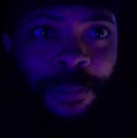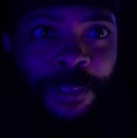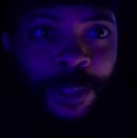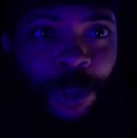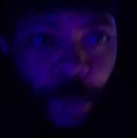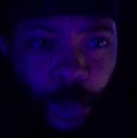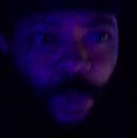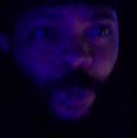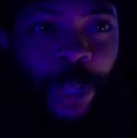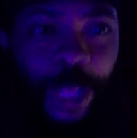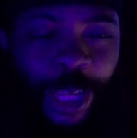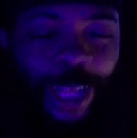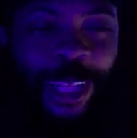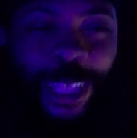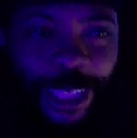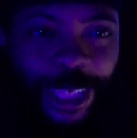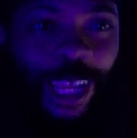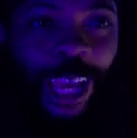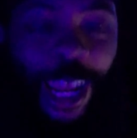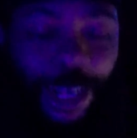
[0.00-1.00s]
You
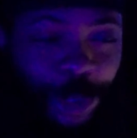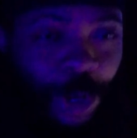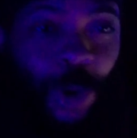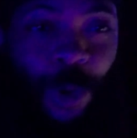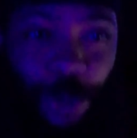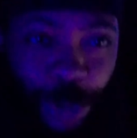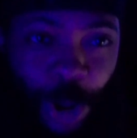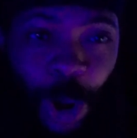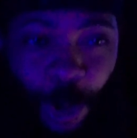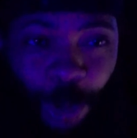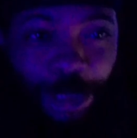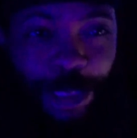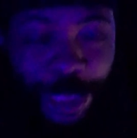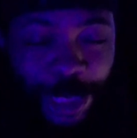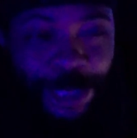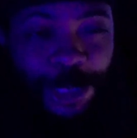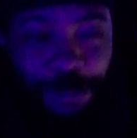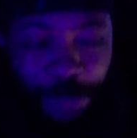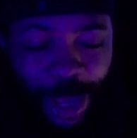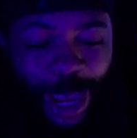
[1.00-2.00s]
clearly don't know what
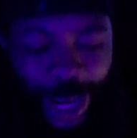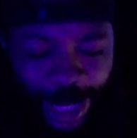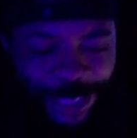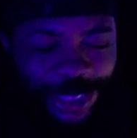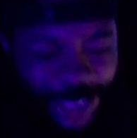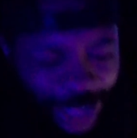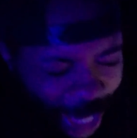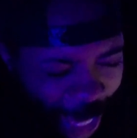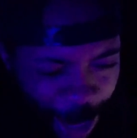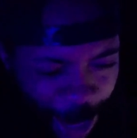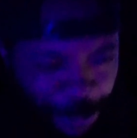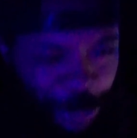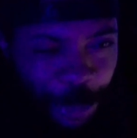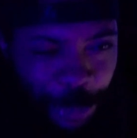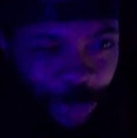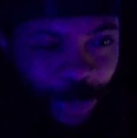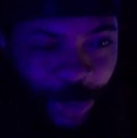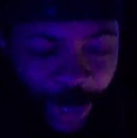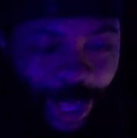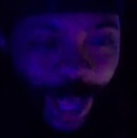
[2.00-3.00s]
this man is
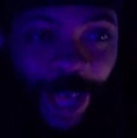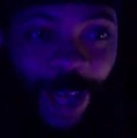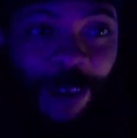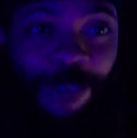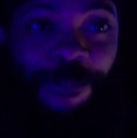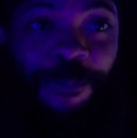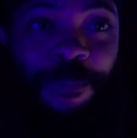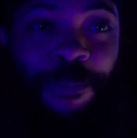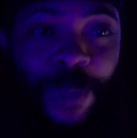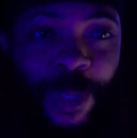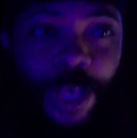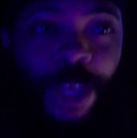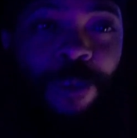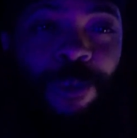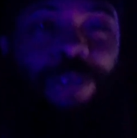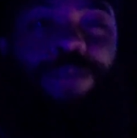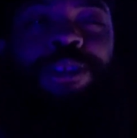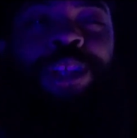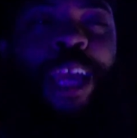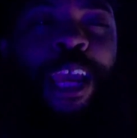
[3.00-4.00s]
capable of. He
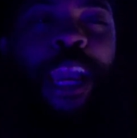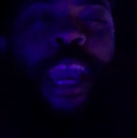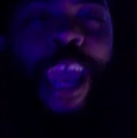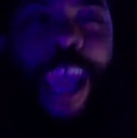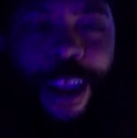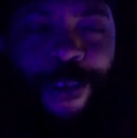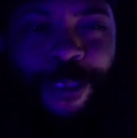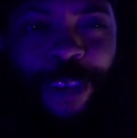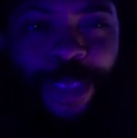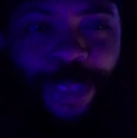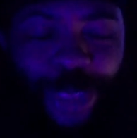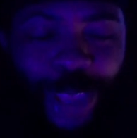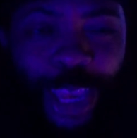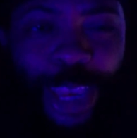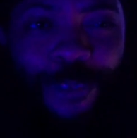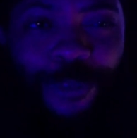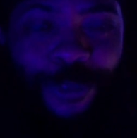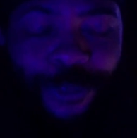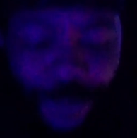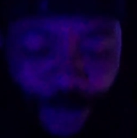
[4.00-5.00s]
will take
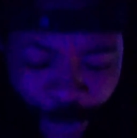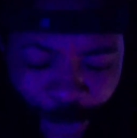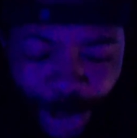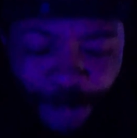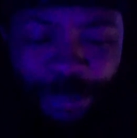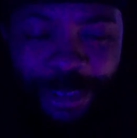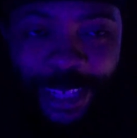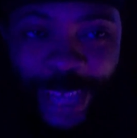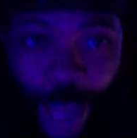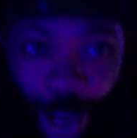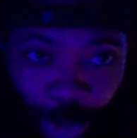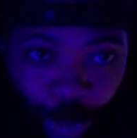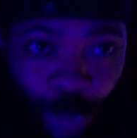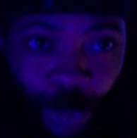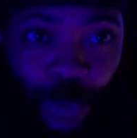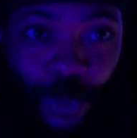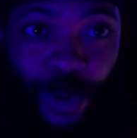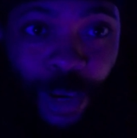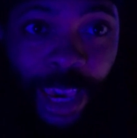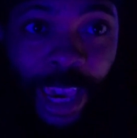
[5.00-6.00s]
everything from
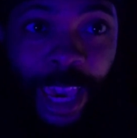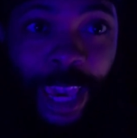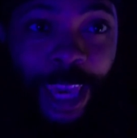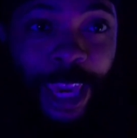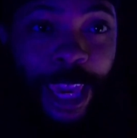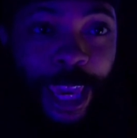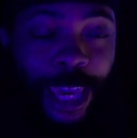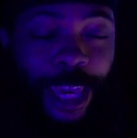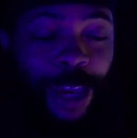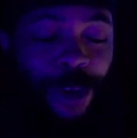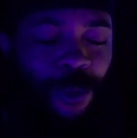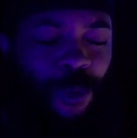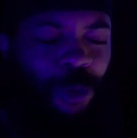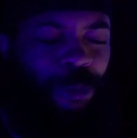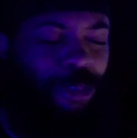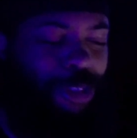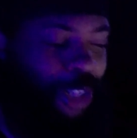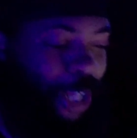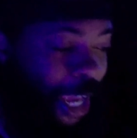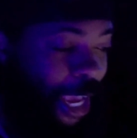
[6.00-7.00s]
Deku. And he
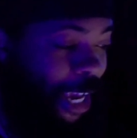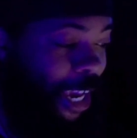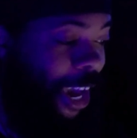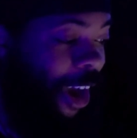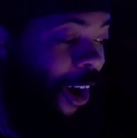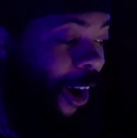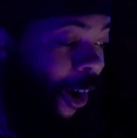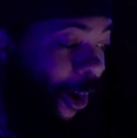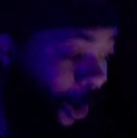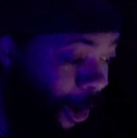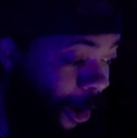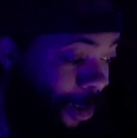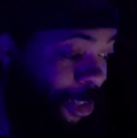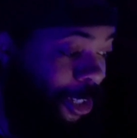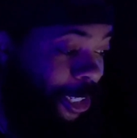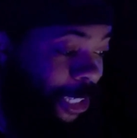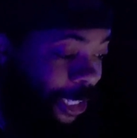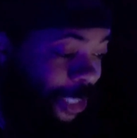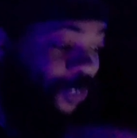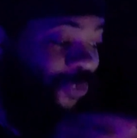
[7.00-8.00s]
will take all
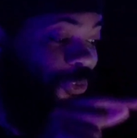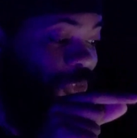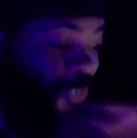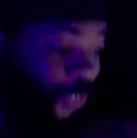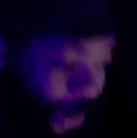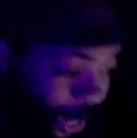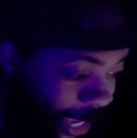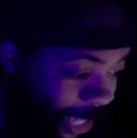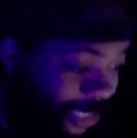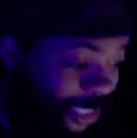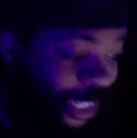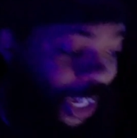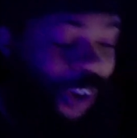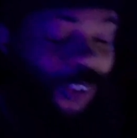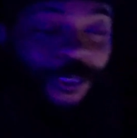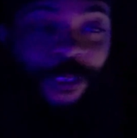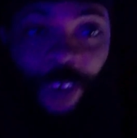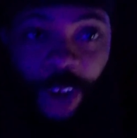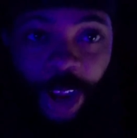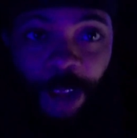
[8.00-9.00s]
of his friends
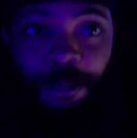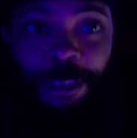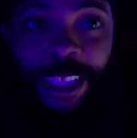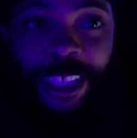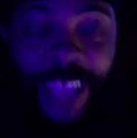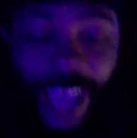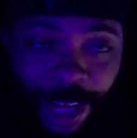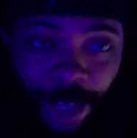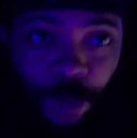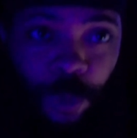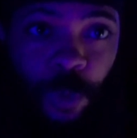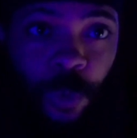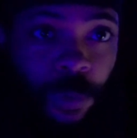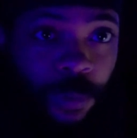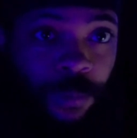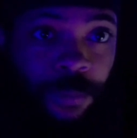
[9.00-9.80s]
from Deku.